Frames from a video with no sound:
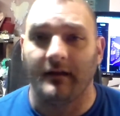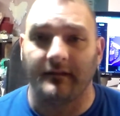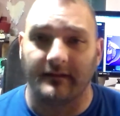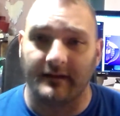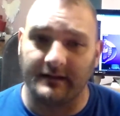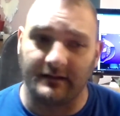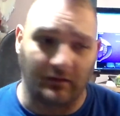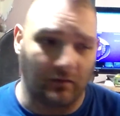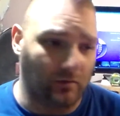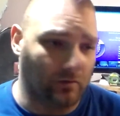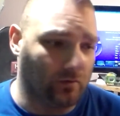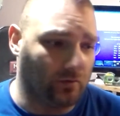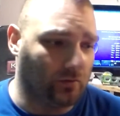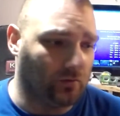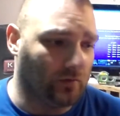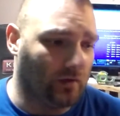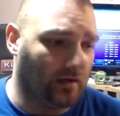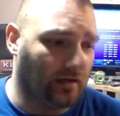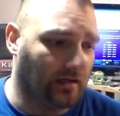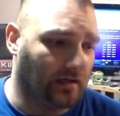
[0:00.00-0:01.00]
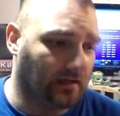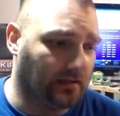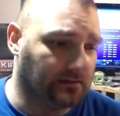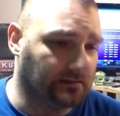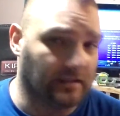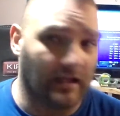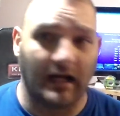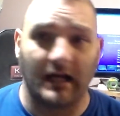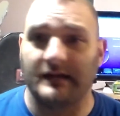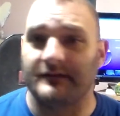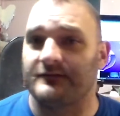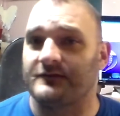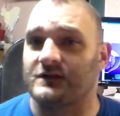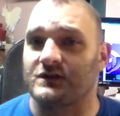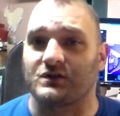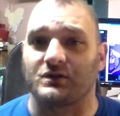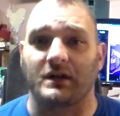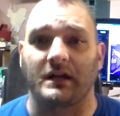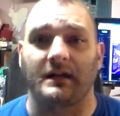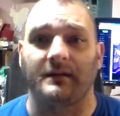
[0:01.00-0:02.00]
They do live
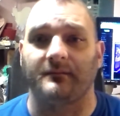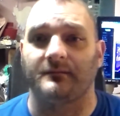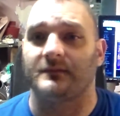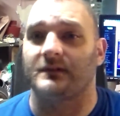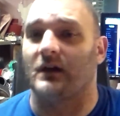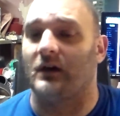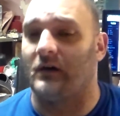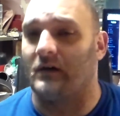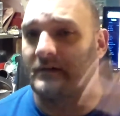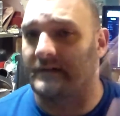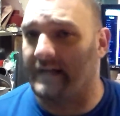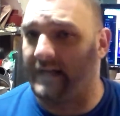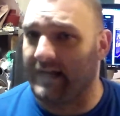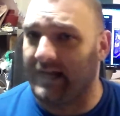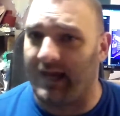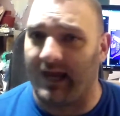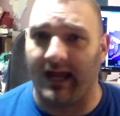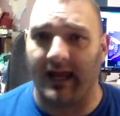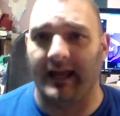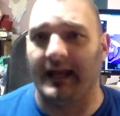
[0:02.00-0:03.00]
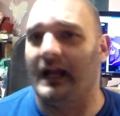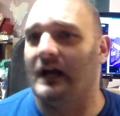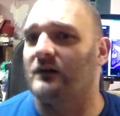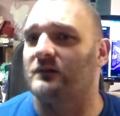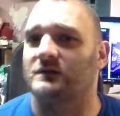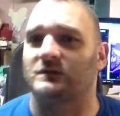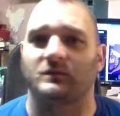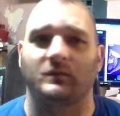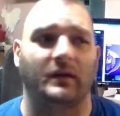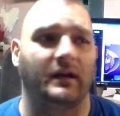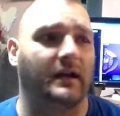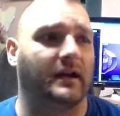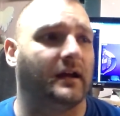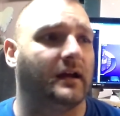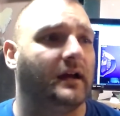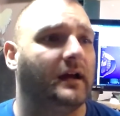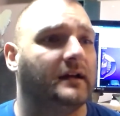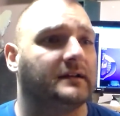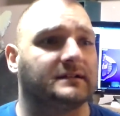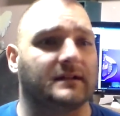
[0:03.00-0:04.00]
streamed on-air hangouts where
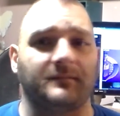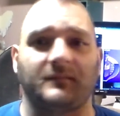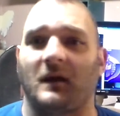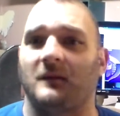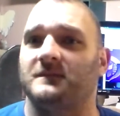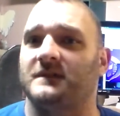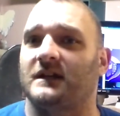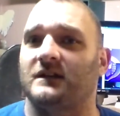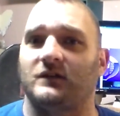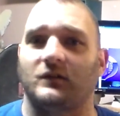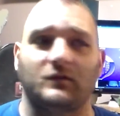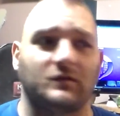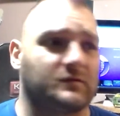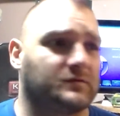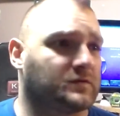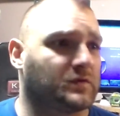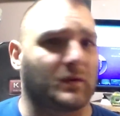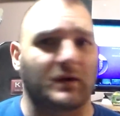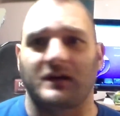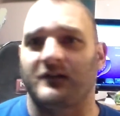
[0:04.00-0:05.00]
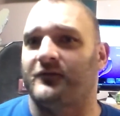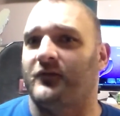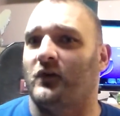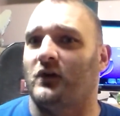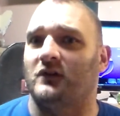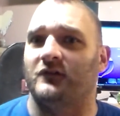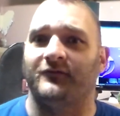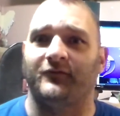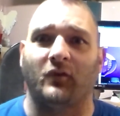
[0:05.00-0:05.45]
sometimes they do 24,